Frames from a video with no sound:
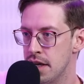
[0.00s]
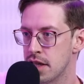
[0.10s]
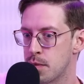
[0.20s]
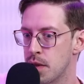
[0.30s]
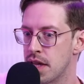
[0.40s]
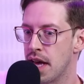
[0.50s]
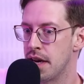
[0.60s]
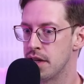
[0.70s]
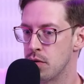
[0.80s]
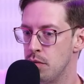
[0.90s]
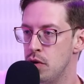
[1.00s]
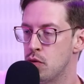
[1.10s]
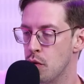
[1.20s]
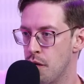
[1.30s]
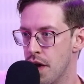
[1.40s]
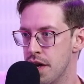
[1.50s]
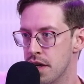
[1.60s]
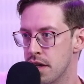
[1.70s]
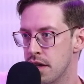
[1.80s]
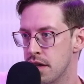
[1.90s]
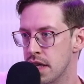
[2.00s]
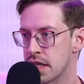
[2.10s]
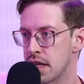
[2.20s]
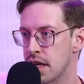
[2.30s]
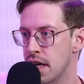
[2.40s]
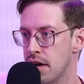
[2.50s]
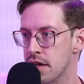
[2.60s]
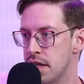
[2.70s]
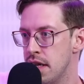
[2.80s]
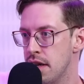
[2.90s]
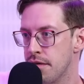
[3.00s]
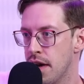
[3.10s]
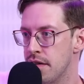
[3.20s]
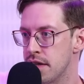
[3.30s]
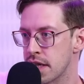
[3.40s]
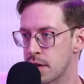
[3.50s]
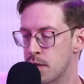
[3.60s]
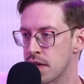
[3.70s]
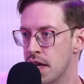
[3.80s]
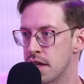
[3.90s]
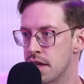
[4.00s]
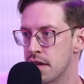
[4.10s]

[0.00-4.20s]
I just put that into a mutual fund. That's going to guarantee a 5 to 6%.